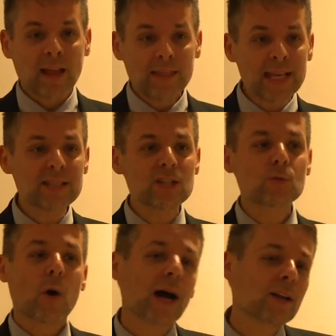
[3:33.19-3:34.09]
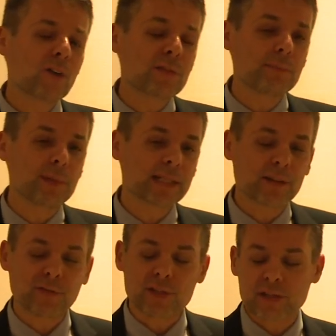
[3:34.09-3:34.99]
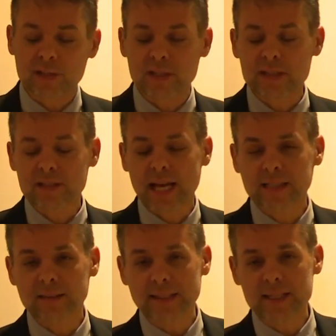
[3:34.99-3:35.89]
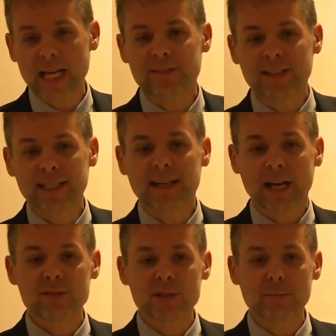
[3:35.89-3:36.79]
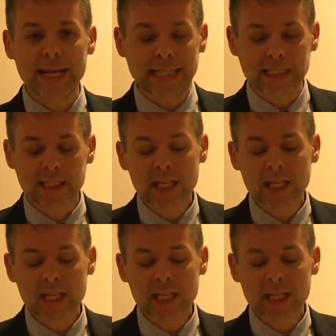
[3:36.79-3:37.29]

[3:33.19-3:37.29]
This is one of the big differences that the Second Vatican Council made,